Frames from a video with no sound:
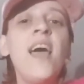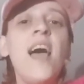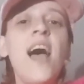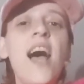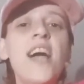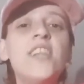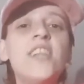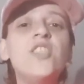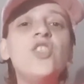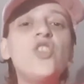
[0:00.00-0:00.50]

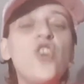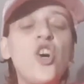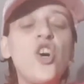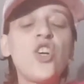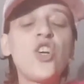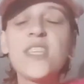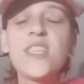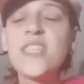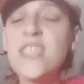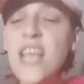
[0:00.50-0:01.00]
and
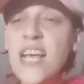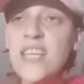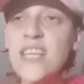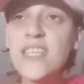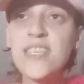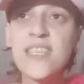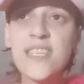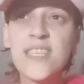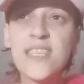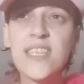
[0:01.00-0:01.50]
just sit
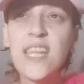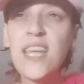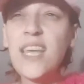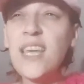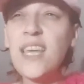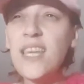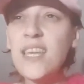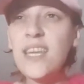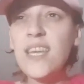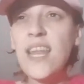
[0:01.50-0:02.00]

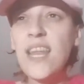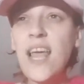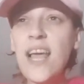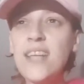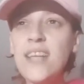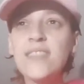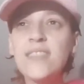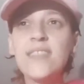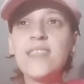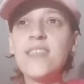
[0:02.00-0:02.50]
staring
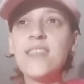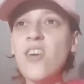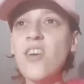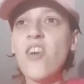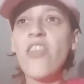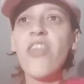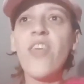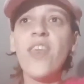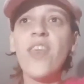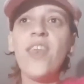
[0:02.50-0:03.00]
into
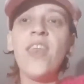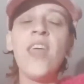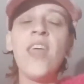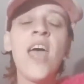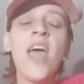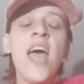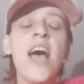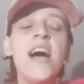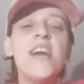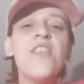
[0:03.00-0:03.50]
nothing
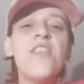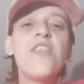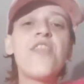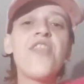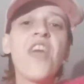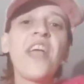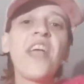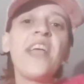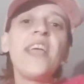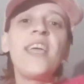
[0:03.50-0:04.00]
and
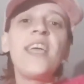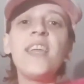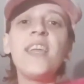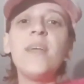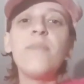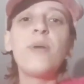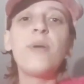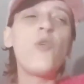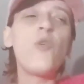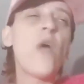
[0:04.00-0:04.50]
thinking
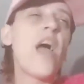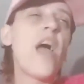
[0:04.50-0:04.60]
about